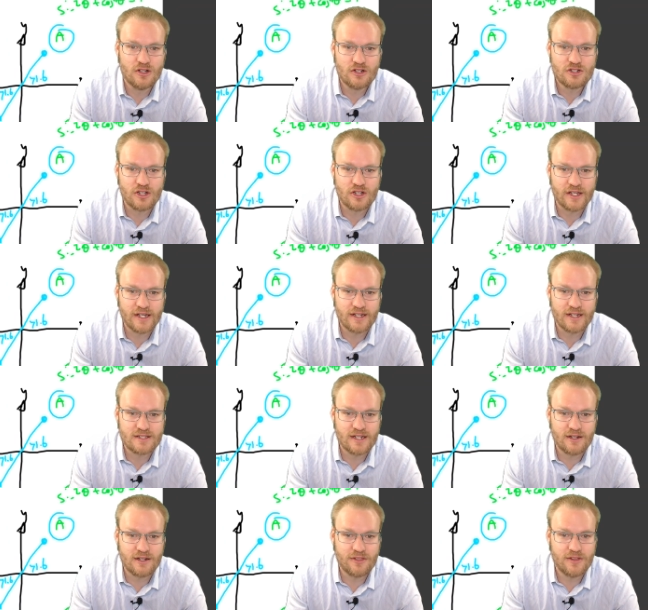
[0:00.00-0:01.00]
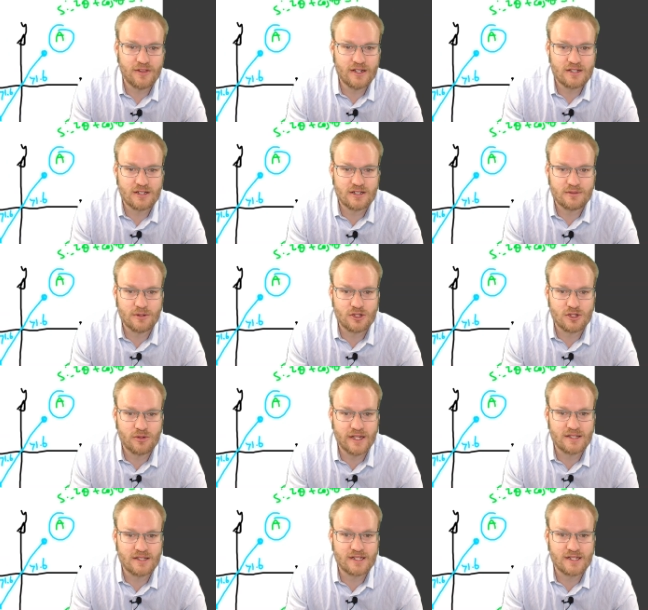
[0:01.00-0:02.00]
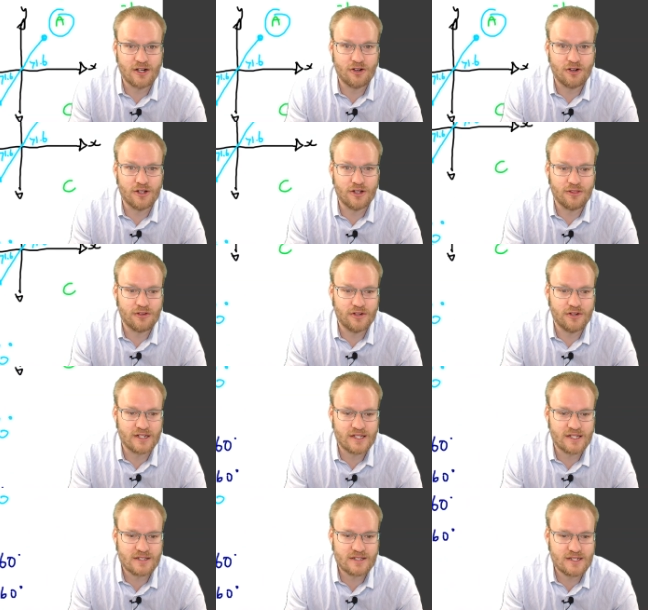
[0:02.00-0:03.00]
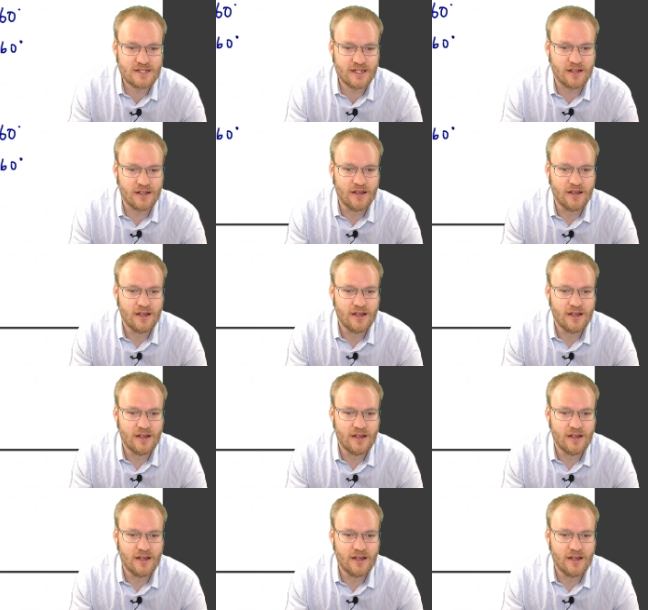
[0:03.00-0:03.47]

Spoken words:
so here it said theta is between 0 and 360,